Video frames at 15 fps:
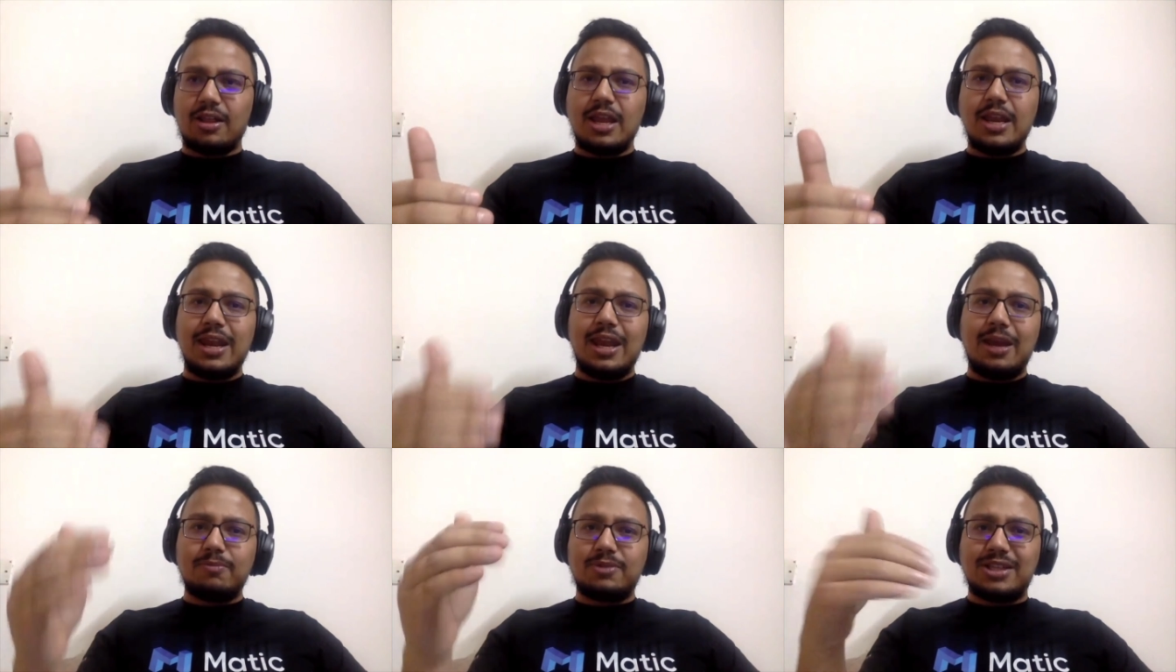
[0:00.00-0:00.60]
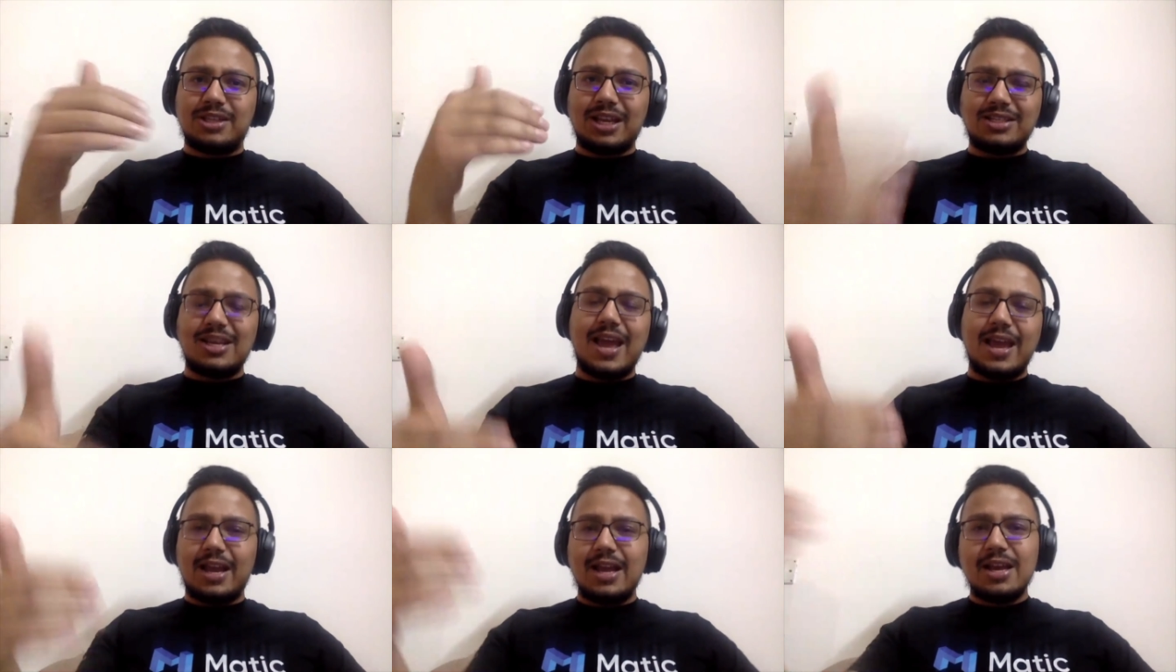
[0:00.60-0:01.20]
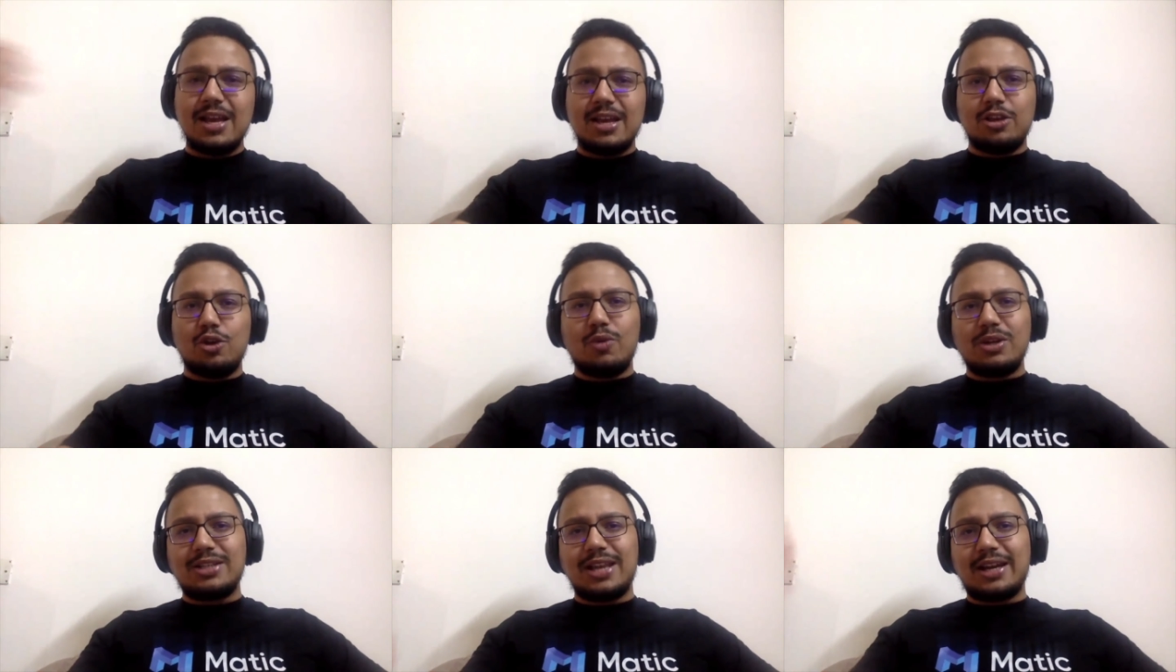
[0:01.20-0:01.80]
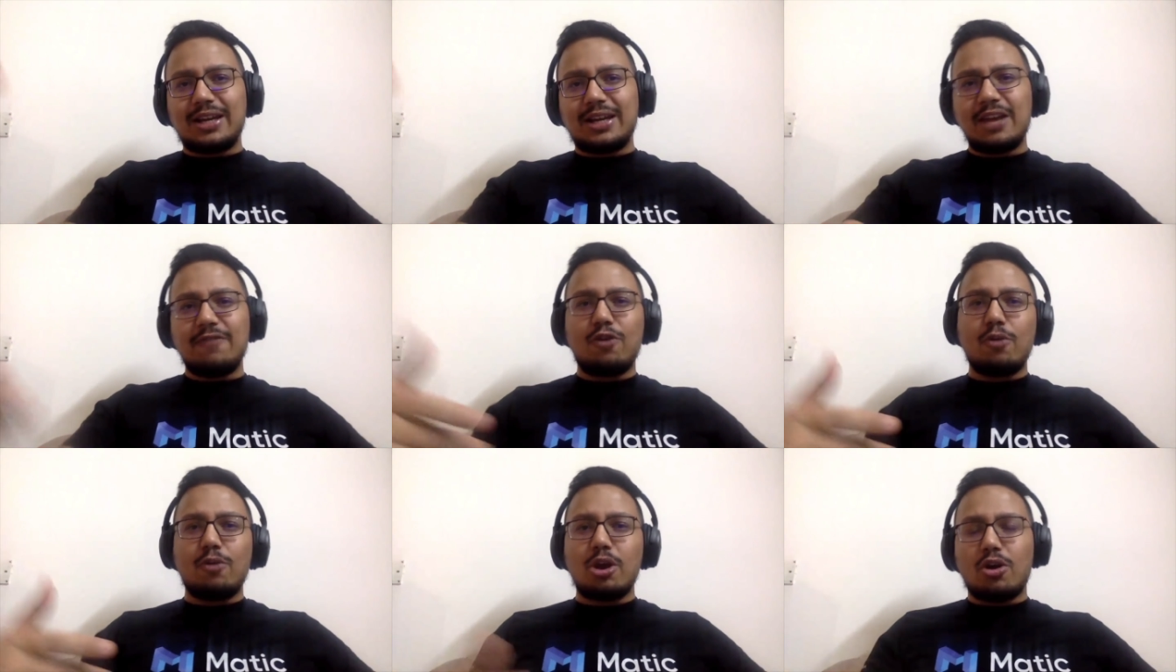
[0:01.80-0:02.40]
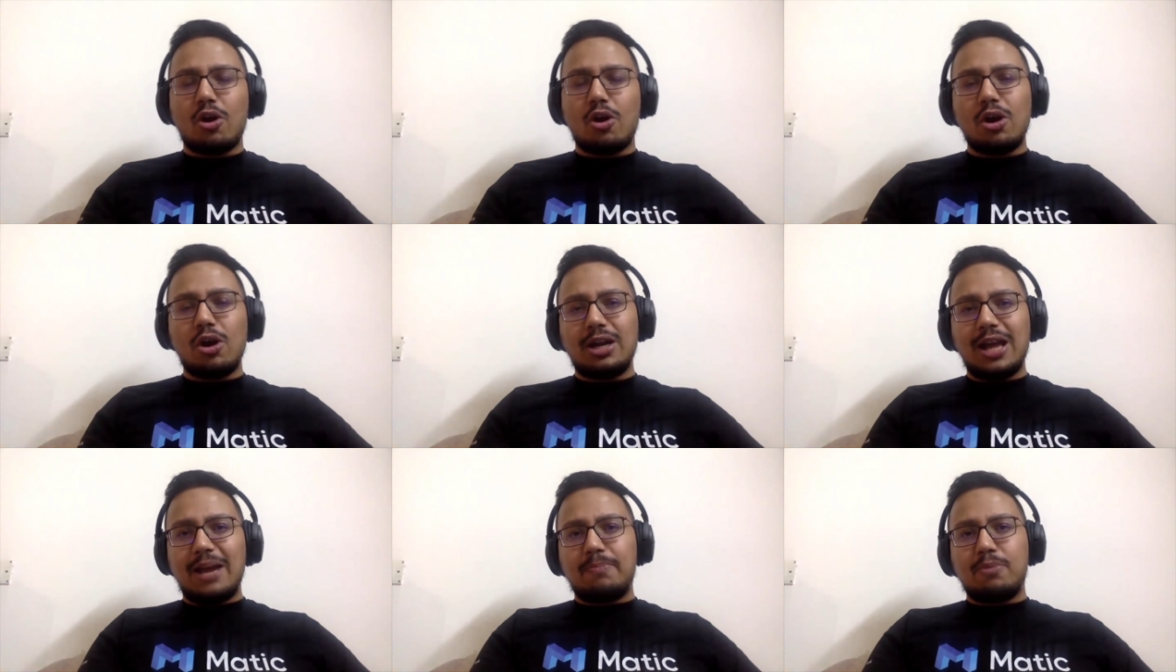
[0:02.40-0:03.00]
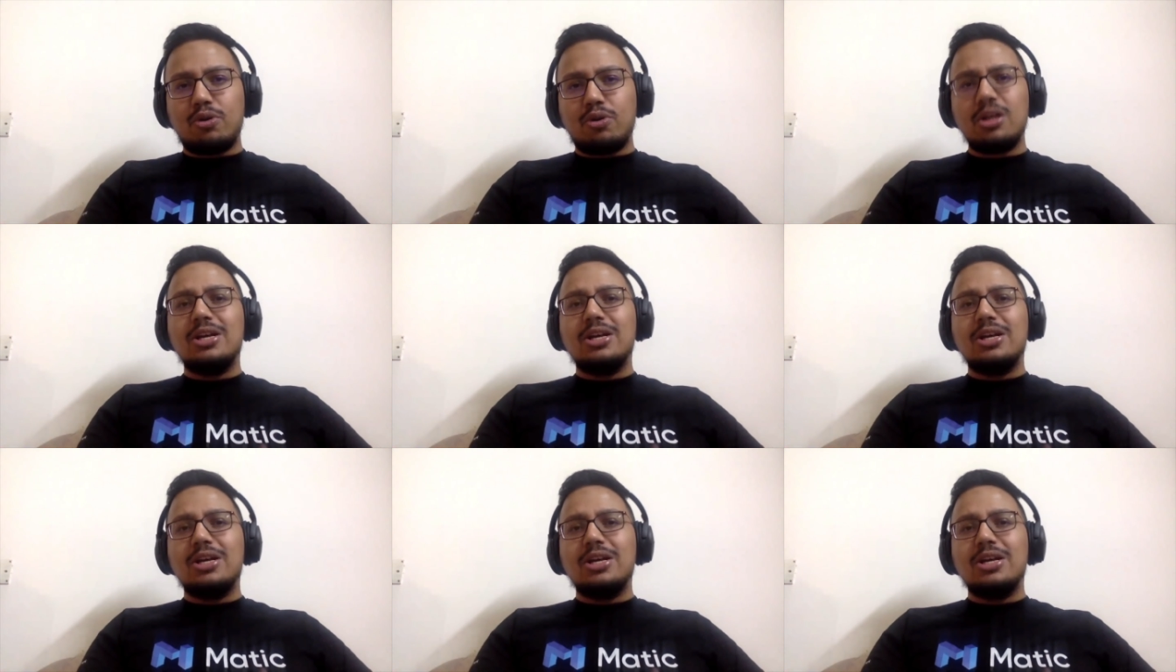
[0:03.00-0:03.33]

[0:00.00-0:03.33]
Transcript: the names just like you were selecting from your contact book.